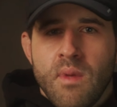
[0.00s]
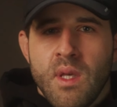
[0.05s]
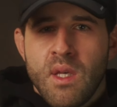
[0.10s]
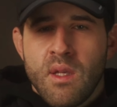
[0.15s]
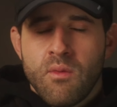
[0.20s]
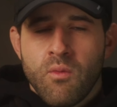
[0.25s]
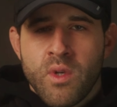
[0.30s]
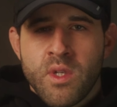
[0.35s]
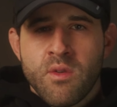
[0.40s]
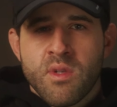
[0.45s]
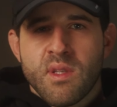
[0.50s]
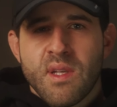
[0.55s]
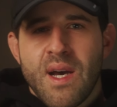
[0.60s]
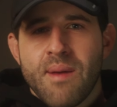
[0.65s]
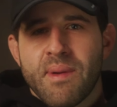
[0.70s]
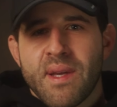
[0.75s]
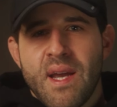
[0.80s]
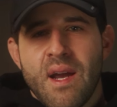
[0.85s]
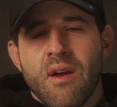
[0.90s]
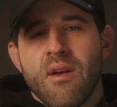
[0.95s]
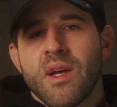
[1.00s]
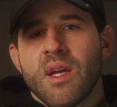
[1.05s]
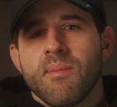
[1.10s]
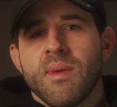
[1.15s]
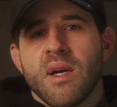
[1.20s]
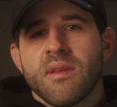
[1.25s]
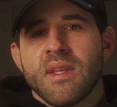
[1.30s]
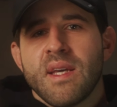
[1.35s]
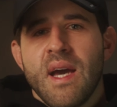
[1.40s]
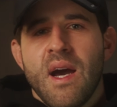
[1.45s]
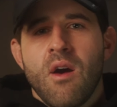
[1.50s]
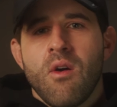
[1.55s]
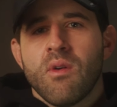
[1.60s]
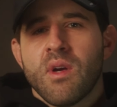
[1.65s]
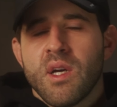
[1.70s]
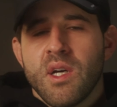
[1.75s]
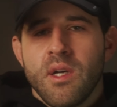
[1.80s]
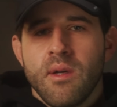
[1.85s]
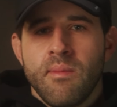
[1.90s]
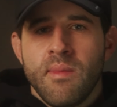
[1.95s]
And when you stop caring about the
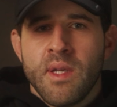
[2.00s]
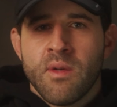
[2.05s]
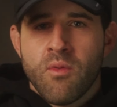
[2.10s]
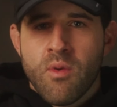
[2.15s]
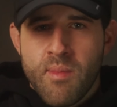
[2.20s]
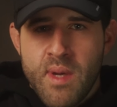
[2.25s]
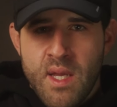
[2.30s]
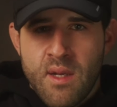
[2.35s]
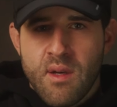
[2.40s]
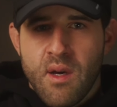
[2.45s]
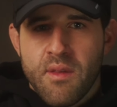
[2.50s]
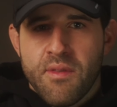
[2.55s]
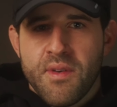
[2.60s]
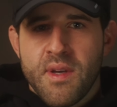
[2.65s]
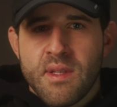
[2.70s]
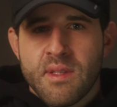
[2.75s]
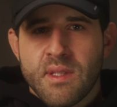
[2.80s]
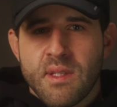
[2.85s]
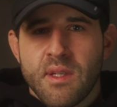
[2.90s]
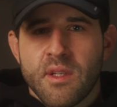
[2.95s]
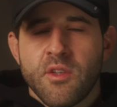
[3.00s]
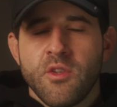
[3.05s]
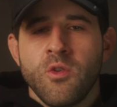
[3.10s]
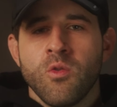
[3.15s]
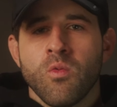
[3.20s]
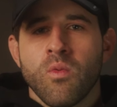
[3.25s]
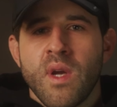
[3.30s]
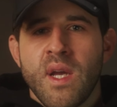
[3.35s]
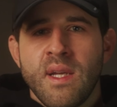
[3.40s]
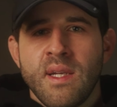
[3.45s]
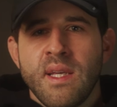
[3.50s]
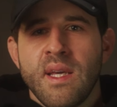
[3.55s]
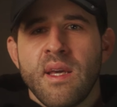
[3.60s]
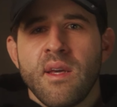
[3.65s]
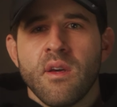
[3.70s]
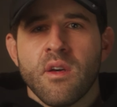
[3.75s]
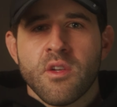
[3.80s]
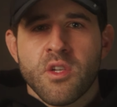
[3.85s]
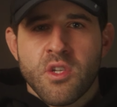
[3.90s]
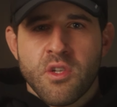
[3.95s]
outcome and remain authentic, you
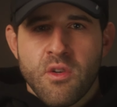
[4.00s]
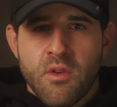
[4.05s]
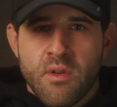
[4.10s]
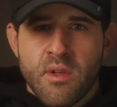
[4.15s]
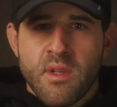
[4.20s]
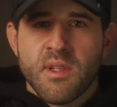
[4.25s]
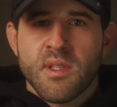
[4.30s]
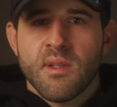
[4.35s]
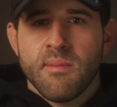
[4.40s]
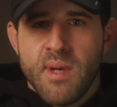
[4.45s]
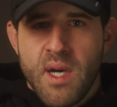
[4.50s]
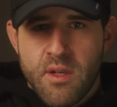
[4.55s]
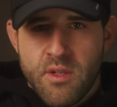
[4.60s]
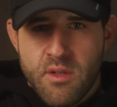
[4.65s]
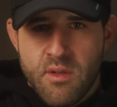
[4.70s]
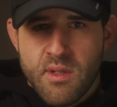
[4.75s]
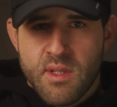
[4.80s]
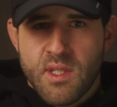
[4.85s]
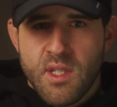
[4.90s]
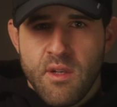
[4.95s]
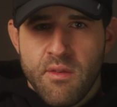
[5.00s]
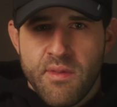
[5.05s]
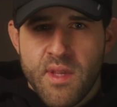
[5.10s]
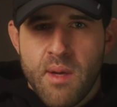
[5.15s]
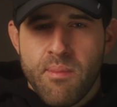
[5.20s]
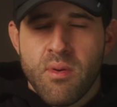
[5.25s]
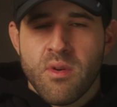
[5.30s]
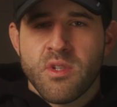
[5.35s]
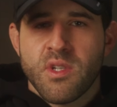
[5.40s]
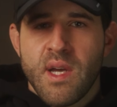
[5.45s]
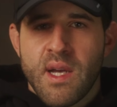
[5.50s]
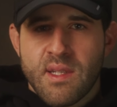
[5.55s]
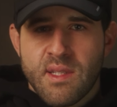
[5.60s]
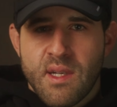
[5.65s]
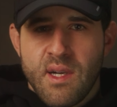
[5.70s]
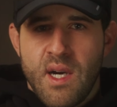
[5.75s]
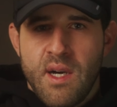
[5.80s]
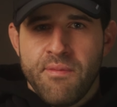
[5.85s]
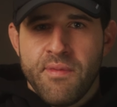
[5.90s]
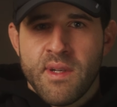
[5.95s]
radiate a sureness about yourself that projects
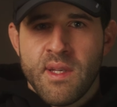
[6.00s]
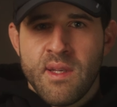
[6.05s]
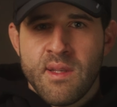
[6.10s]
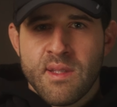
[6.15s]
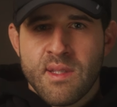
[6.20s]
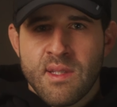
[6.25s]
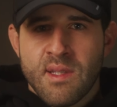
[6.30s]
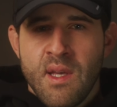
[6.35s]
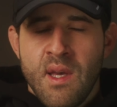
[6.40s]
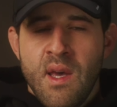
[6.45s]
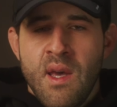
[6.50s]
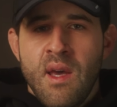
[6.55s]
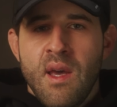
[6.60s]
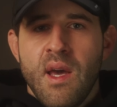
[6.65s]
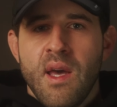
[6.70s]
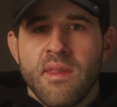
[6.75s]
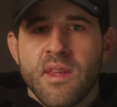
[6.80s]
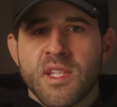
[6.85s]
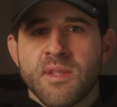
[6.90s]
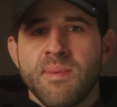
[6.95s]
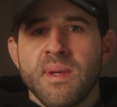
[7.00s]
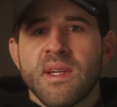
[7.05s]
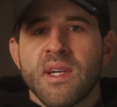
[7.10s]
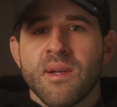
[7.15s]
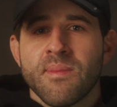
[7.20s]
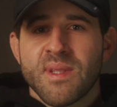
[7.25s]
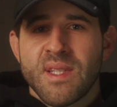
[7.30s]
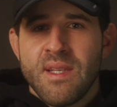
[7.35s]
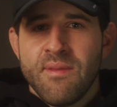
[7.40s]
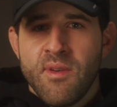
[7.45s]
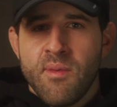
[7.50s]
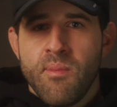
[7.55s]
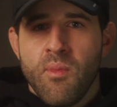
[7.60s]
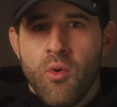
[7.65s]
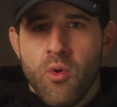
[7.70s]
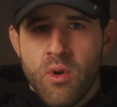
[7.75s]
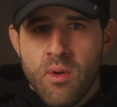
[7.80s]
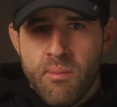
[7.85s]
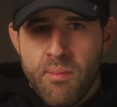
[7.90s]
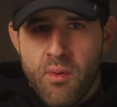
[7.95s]
confidence and this becomes even
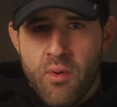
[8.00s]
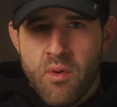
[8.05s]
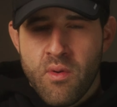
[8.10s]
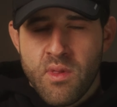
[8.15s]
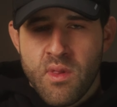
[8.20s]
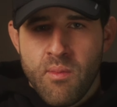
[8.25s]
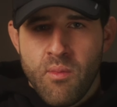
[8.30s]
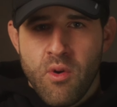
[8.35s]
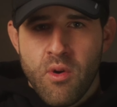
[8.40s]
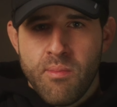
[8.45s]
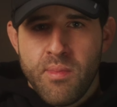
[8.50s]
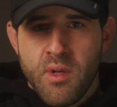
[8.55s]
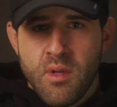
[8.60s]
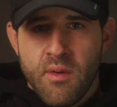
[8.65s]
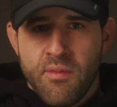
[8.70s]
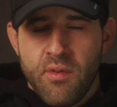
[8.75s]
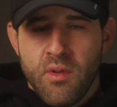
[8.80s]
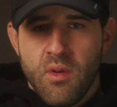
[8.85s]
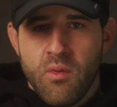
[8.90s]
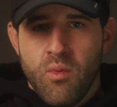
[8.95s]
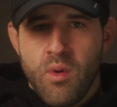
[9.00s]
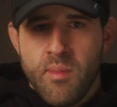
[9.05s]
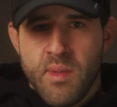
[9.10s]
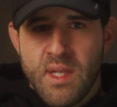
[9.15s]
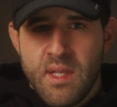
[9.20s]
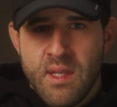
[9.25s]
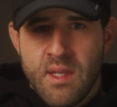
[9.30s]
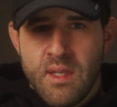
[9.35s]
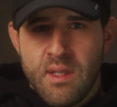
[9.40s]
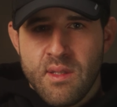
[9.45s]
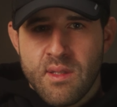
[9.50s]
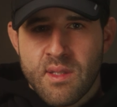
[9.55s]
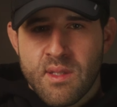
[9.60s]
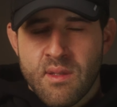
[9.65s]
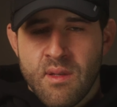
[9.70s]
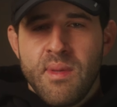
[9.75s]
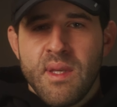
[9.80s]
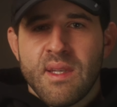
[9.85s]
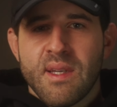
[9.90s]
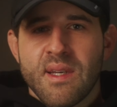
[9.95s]
more important the more beautiful a woman is,
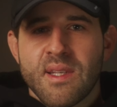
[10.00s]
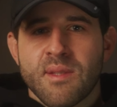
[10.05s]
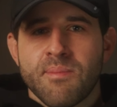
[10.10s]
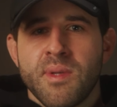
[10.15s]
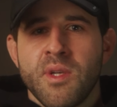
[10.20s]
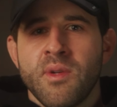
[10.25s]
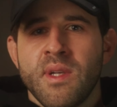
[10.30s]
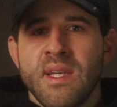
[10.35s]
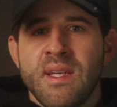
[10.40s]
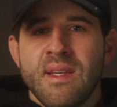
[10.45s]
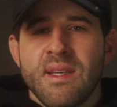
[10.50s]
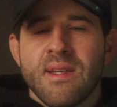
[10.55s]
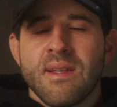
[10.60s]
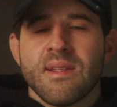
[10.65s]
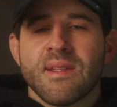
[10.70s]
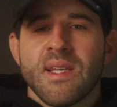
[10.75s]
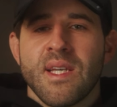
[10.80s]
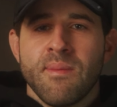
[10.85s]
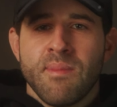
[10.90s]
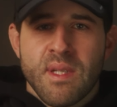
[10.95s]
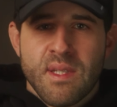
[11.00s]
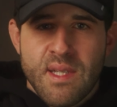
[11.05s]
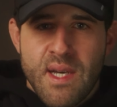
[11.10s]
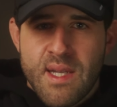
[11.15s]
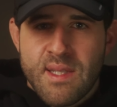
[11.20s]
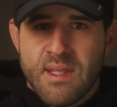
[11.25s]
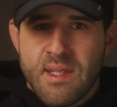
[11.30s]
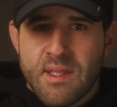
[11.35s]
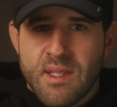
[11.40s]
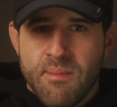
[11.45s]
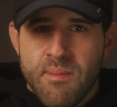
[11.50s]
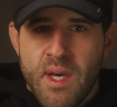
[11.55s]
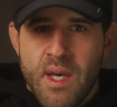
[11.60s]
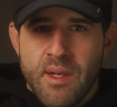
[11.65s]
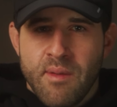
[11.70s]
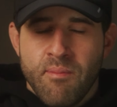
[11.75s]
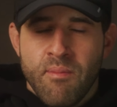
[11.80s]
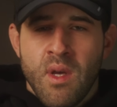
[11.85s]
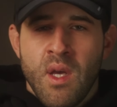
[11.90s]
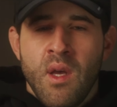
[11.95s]
because beauty is hypnotizing to
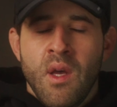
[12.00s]
men.